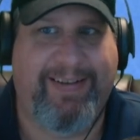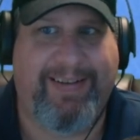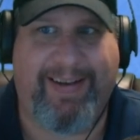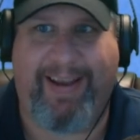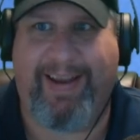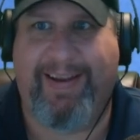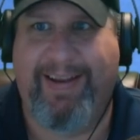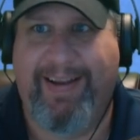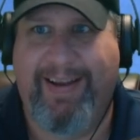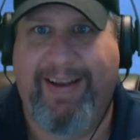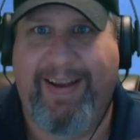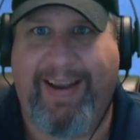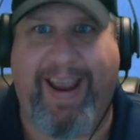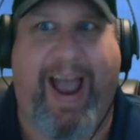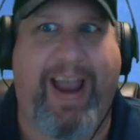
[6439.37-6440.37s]
Yeah.
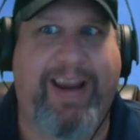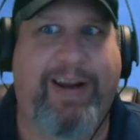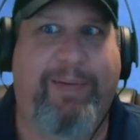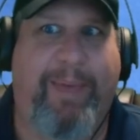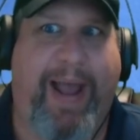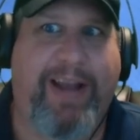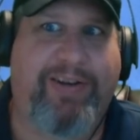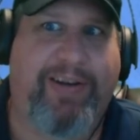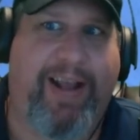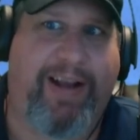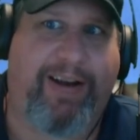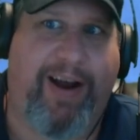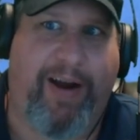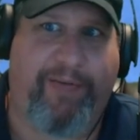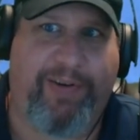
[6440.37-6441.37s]
Yeah, I can imagine
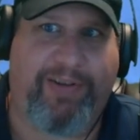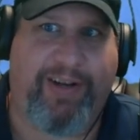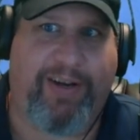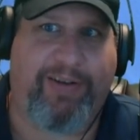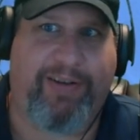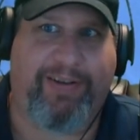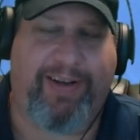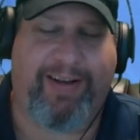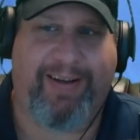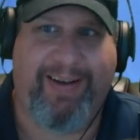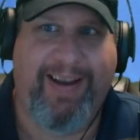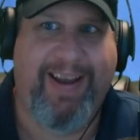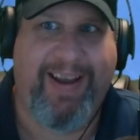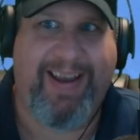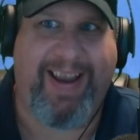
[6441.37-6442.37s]
that conversation.
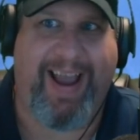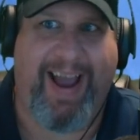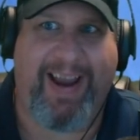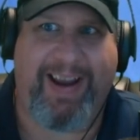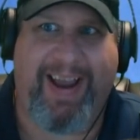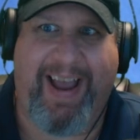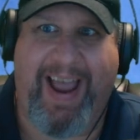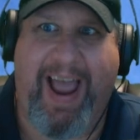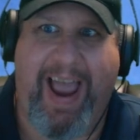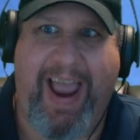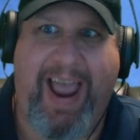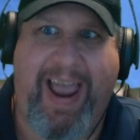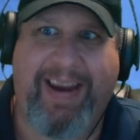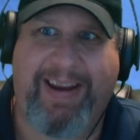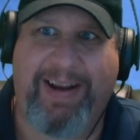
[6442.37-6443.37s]

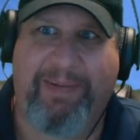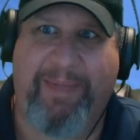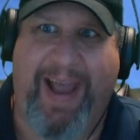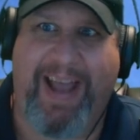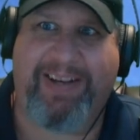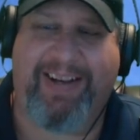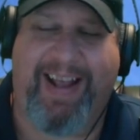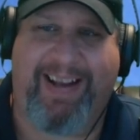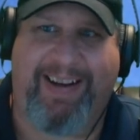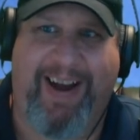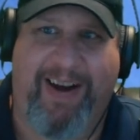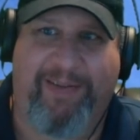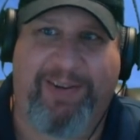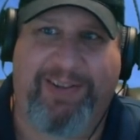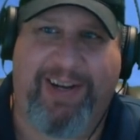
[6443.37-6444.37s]
I can imagine that
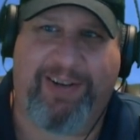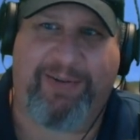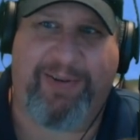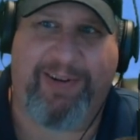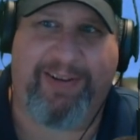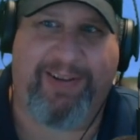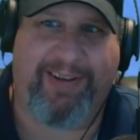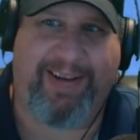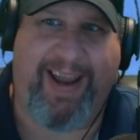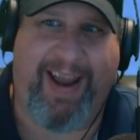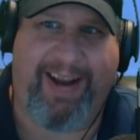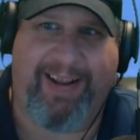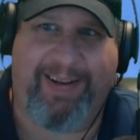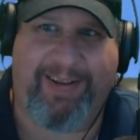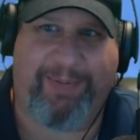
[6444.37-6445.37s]
conversation where you look
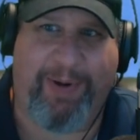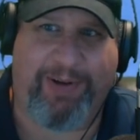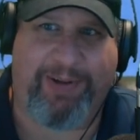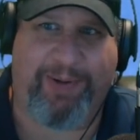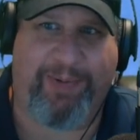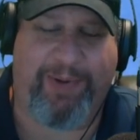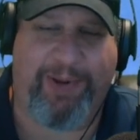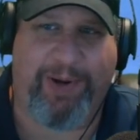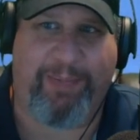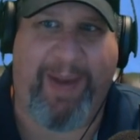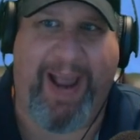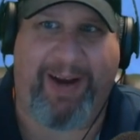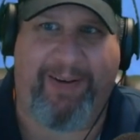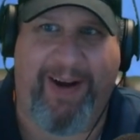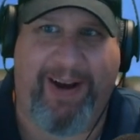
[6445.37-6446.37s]
at it, and especially with your
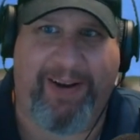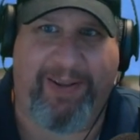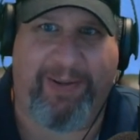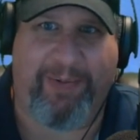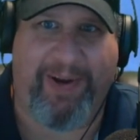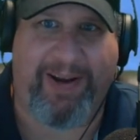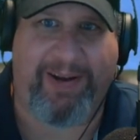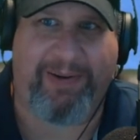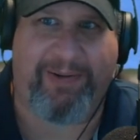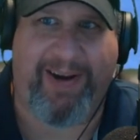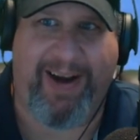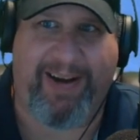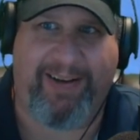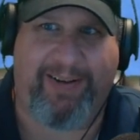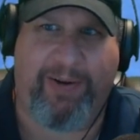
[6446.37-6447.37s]
background and the way you
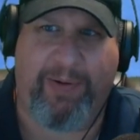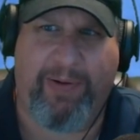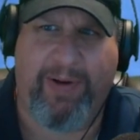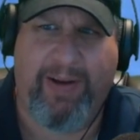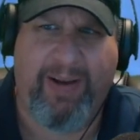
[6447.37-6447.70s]
write, and go,